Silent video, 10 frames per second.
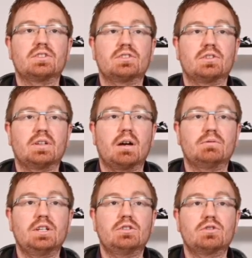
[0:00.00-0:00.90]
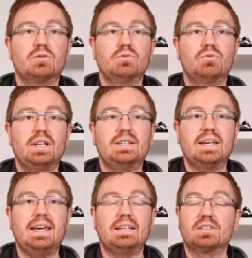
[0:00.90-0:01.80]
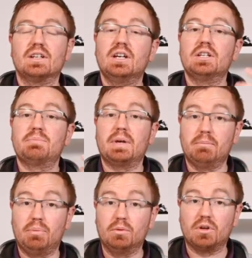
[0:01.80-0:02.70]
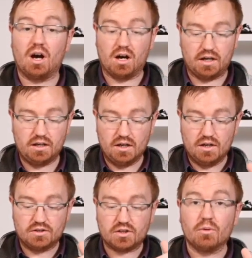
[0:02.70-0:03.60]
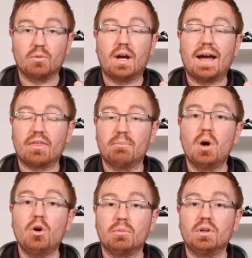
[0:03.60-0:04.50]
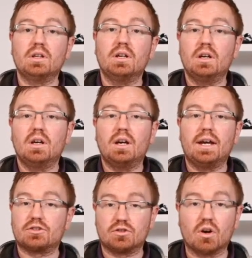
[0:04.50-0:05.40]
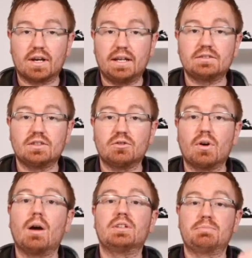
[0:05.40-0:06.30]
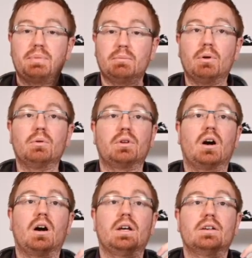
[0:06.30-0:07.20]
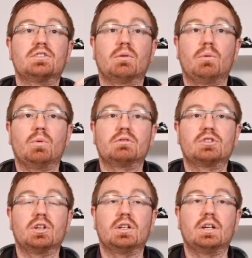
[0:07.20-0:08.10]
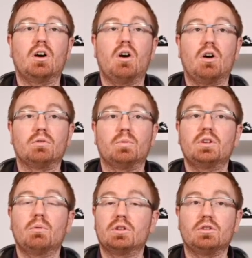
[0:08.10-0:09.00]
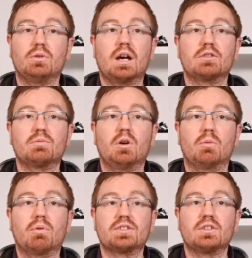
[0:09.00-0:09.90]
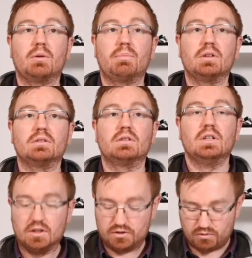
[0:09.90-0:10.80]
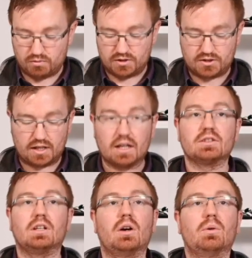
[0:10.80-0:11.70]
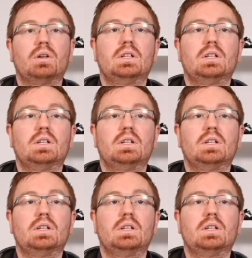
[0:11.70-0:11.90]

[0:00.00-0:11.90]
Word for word: So now digital read 8 is being pulled high. So at the moment, it's not connected to ground. It's being pulled high, so it will turn it on. We don't want to do that because we're not pressing our button. So we want to set that to low.